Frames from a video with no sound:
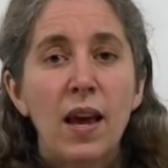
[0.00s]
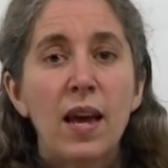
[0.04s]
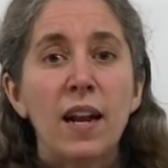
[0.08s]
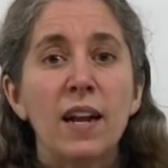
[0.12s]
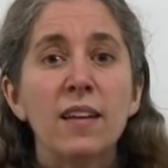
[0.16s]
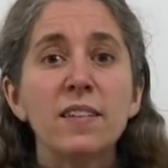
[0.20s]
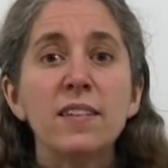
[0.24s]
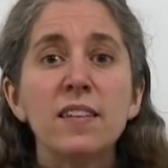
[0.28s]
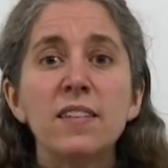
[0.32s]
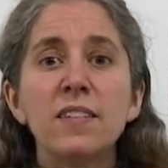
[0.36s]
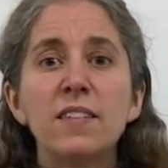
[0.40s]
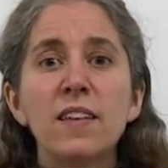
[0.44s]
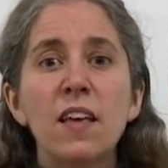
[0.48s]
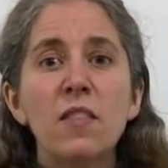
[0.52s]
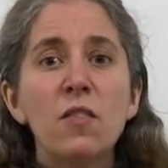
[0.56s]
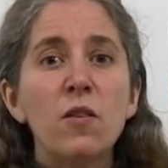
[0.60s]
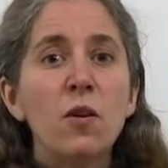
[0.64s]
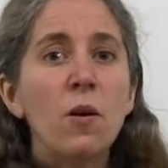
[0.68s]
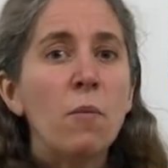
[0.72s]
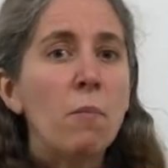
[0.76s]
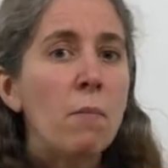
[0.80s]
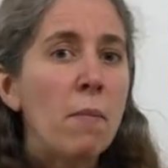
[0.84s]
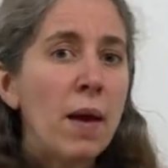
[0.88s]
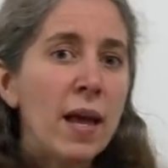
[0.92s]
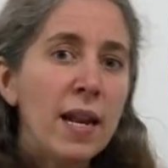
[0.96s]
And as I said,
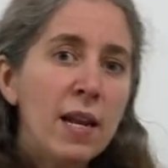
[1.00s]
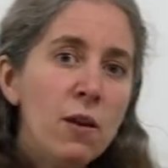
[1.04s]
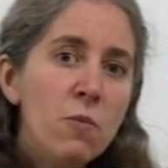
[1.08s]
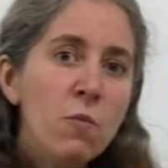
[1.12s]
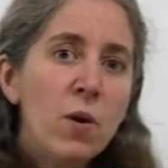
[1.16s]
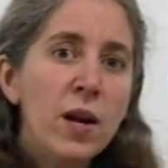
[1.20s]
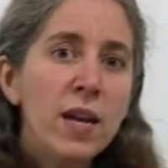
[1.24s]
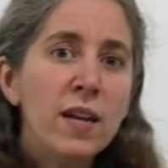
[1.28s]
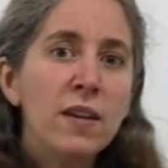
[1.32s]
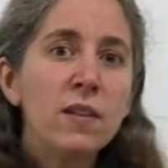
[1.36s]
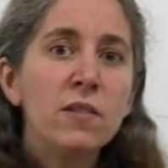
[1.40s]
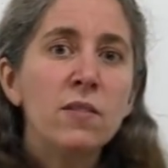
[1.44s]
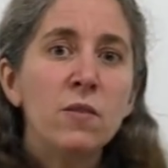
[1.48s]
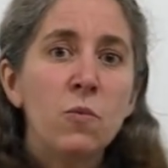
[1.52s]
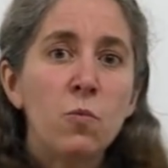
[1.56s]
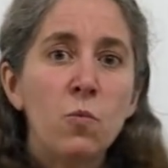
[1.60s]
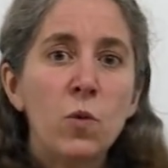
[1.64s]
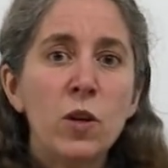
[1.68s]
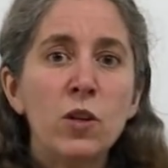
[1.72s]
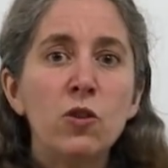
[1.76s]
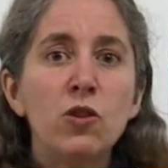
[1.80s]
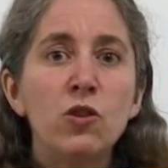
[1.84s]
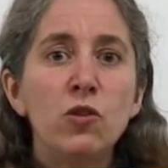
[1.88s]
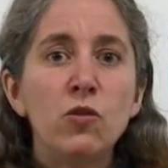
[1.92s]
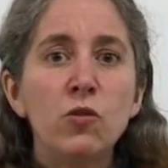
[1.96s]
there are many ways in
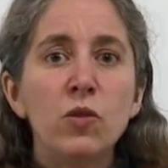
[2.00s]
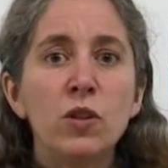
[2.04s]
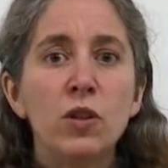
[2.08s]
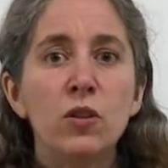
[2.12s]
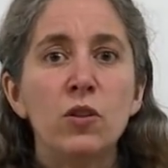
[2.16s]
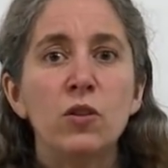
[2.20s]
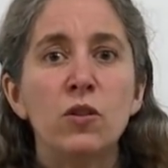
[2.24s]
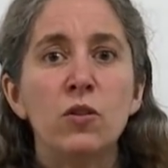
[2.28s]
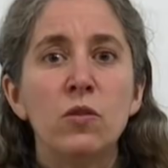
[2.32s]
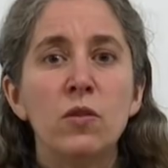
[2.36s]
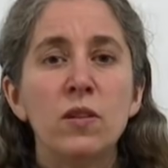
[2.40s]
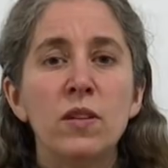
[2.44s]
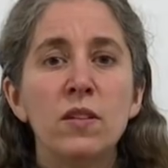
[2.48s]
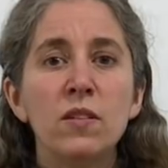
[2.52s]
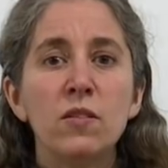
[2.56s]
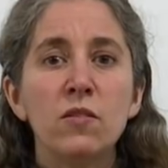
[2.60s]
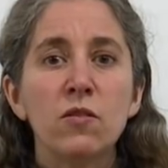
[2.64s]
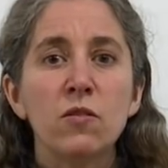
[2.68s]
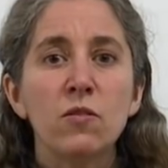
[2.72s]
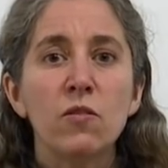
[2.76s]
which you can do this.